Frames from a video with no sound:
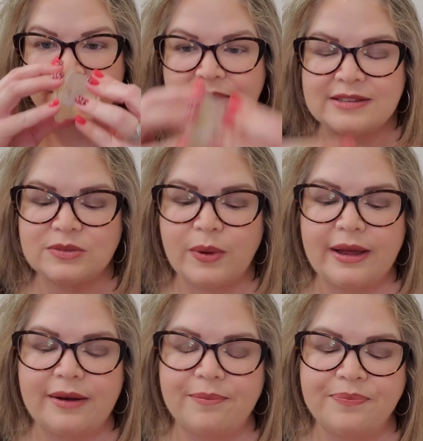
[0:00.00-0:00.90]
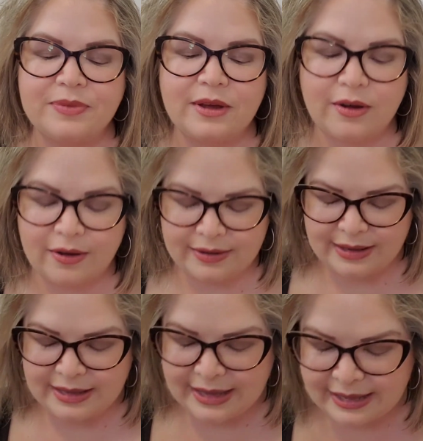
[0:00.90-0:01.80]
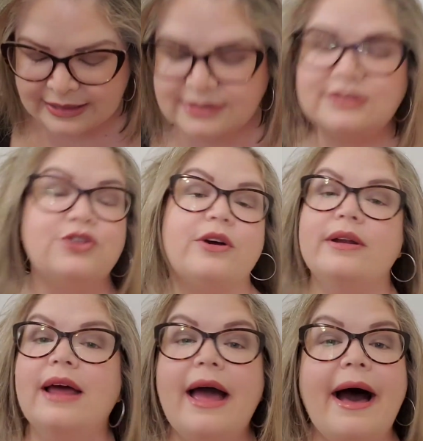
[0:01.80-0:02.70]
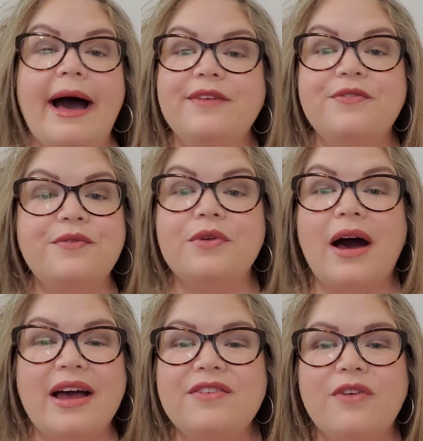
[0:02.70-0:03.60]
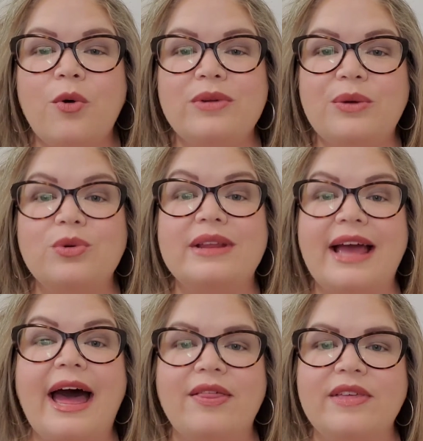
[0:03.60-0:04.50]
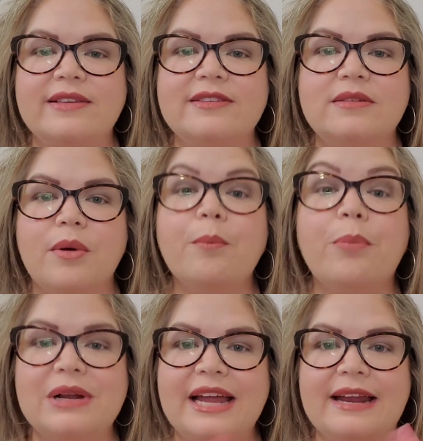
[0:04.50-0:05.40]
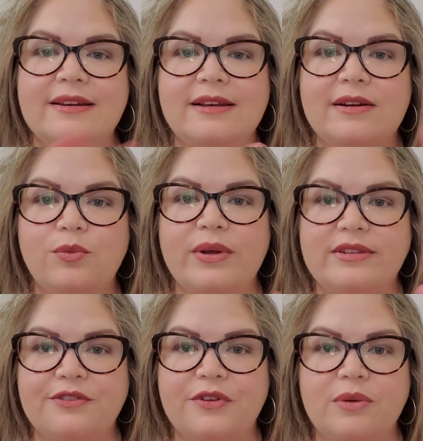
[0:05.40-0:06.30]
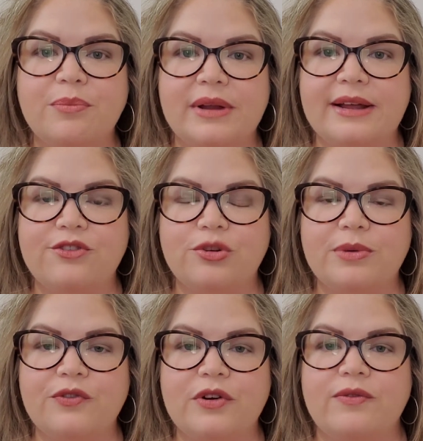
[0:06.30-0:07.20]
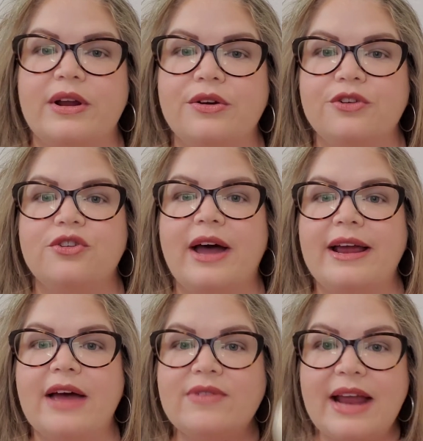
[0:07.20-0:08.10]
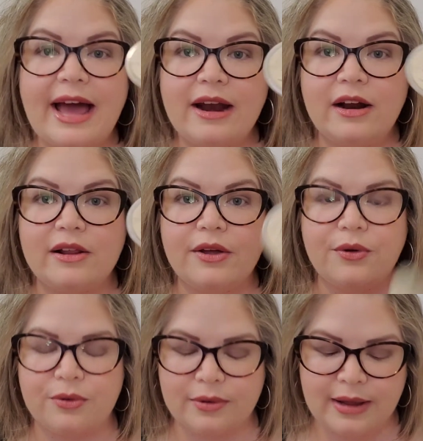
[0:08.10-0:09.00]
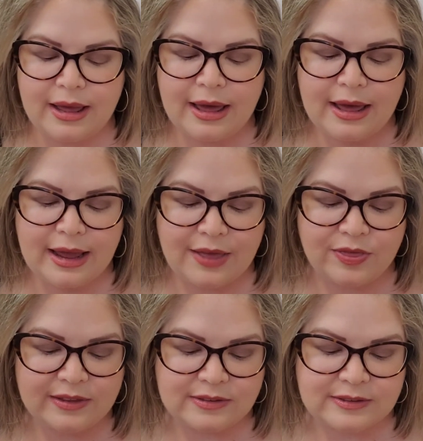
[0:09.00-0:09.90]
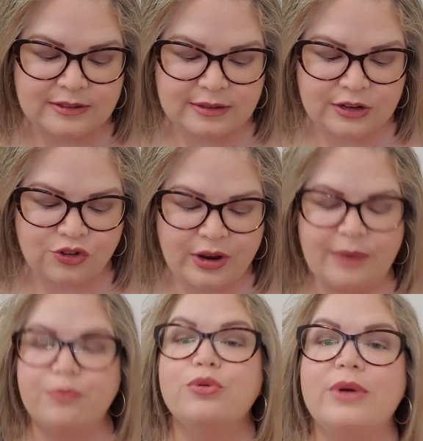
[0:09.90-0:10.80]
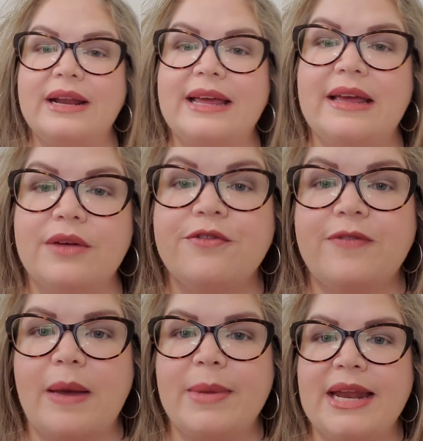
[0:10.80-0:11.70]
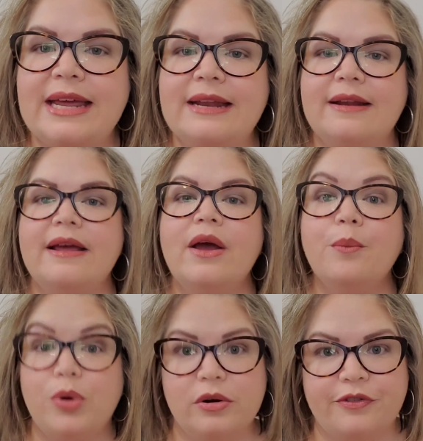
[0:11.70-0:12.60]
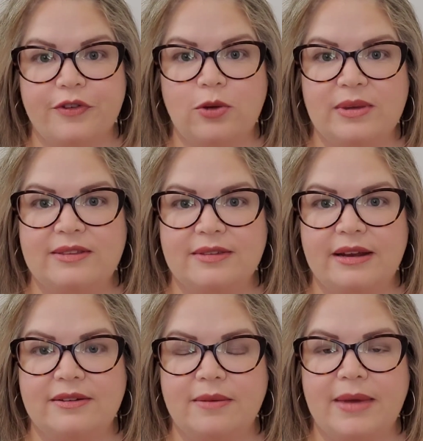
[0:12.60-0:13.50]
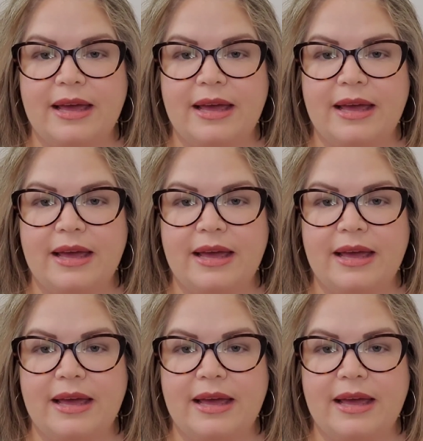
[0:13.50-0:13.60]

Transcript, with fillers: This one, oh, this is good. I've I've only really had this blended with different blends from different vendors. I haven't had it alone. And this is such a pretty feminine perfumey scent to